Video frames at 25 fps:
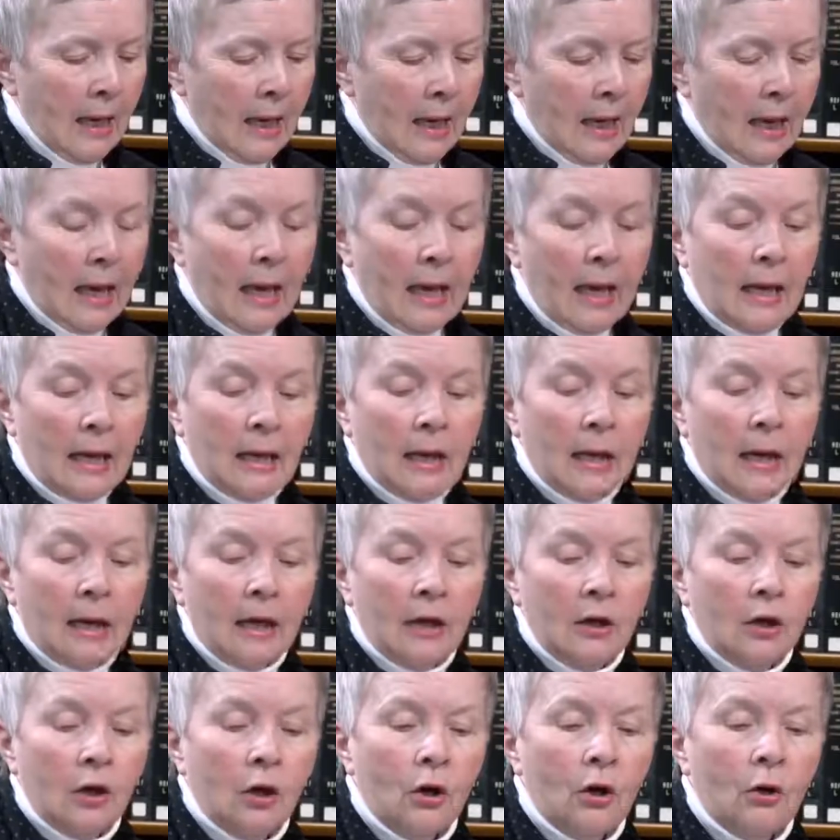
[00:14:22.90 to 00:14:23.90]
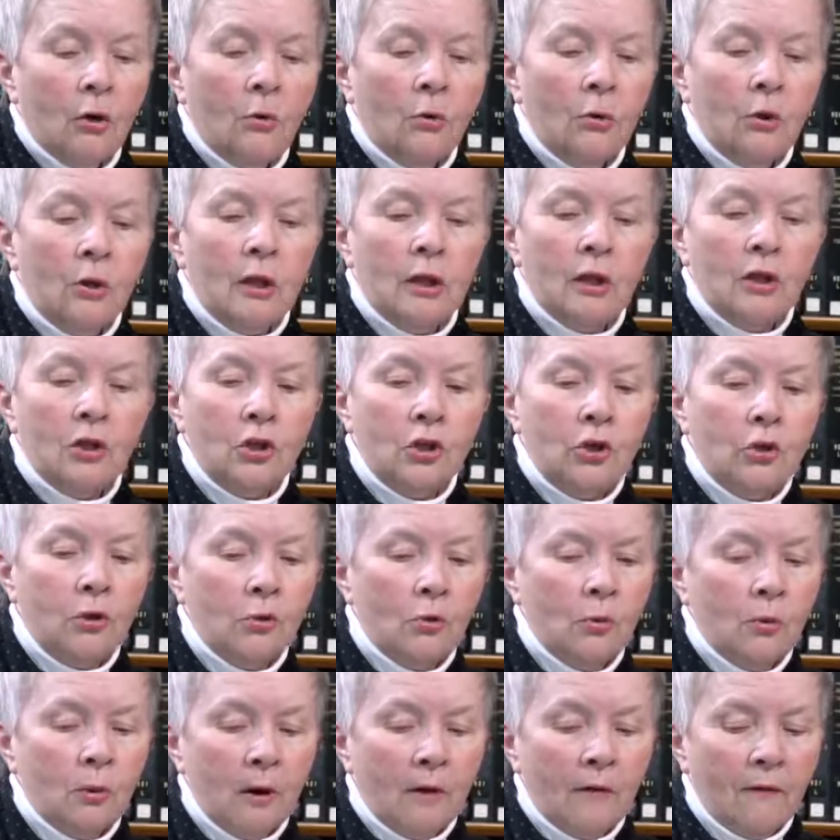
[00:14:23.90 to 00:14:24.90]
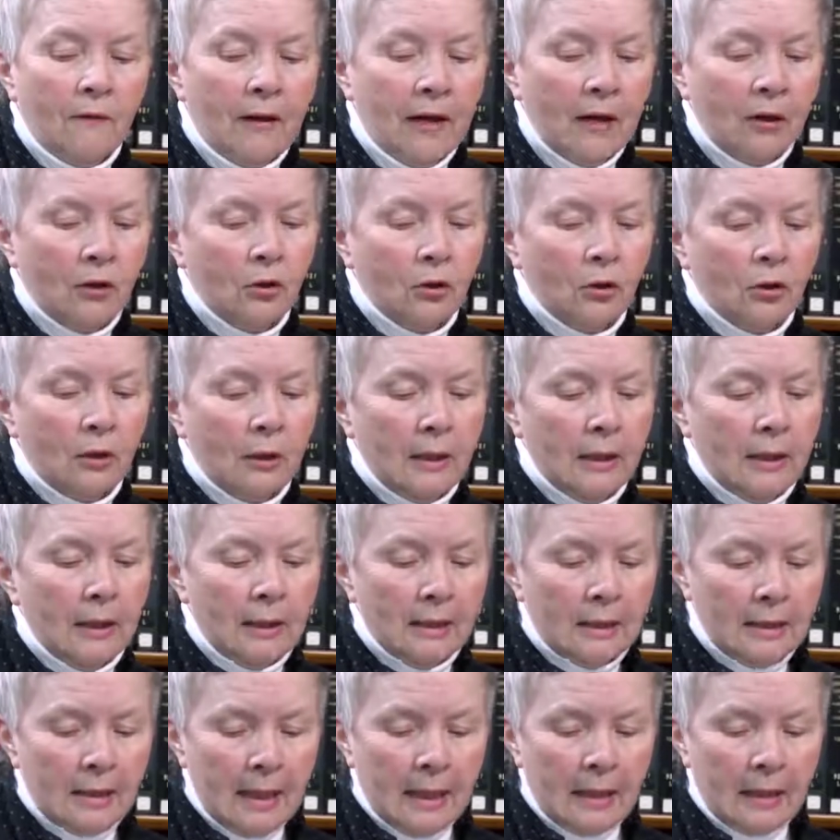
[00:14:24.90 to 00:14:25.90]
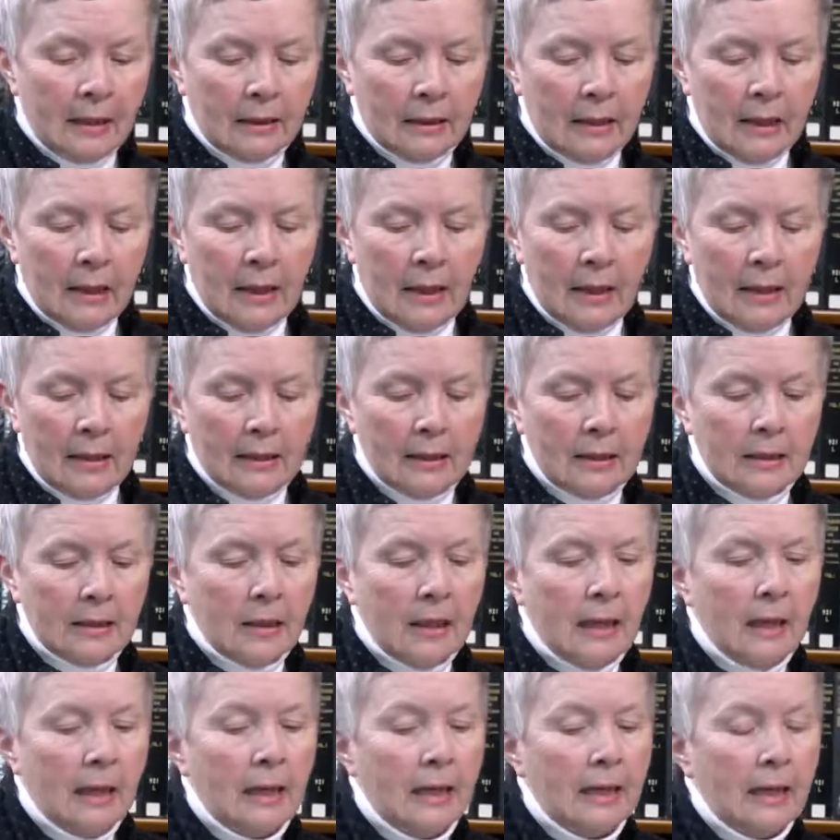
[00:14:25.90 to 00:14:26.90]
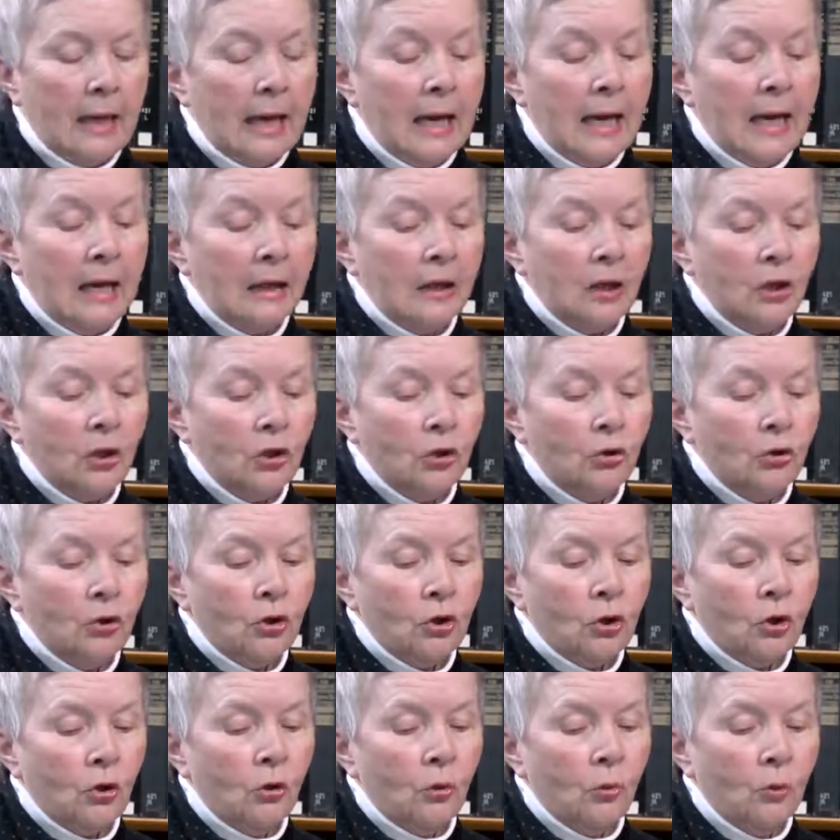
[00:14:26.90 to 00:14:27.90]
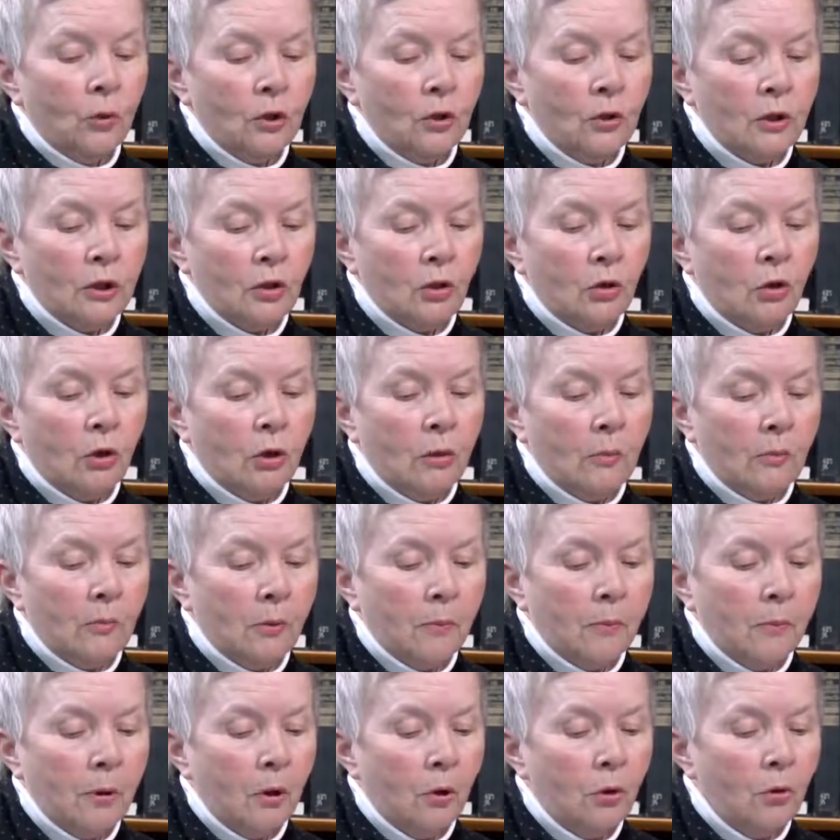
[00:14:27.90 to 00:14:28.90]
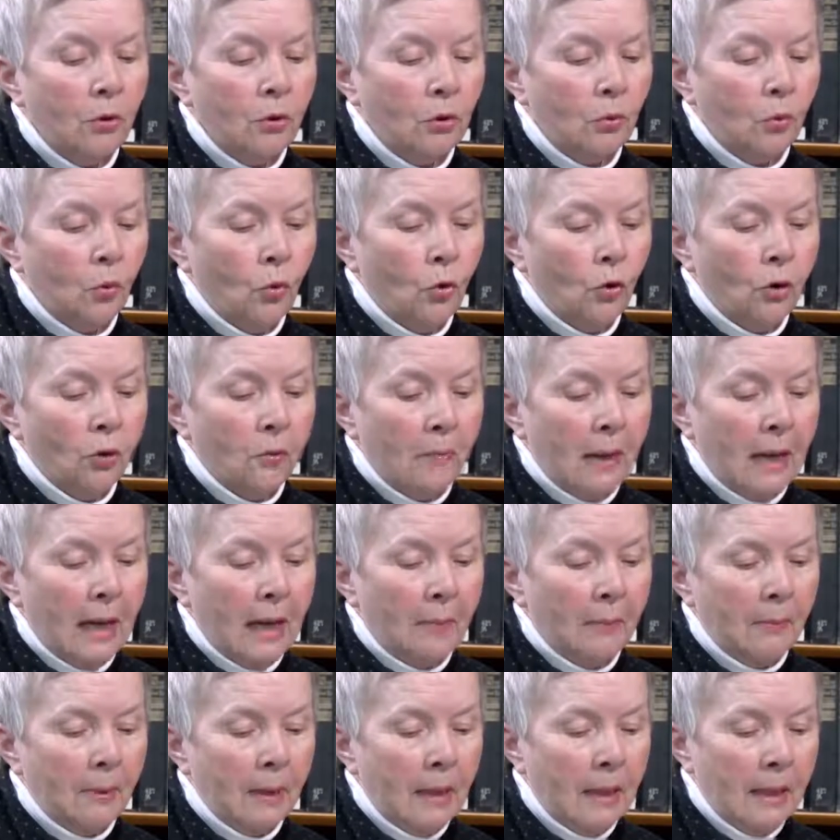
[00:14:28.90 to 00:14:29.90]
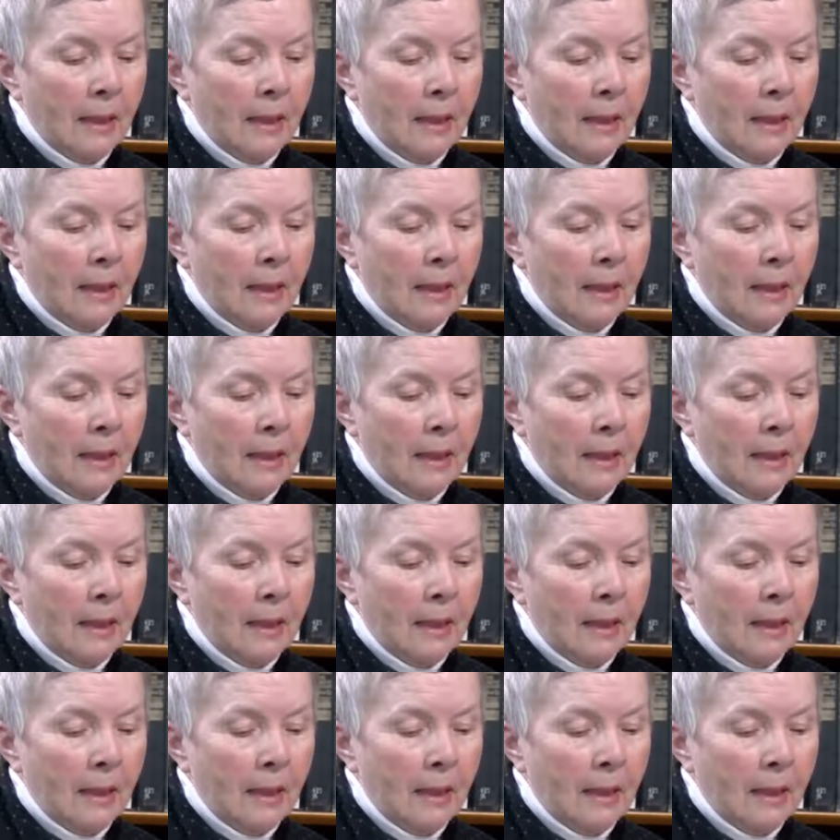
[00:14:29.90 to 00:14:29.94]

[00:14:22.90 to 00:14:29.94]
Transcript: And I know that you eventually settled on slide 8 that you showed, which is called Proposed Ward Map.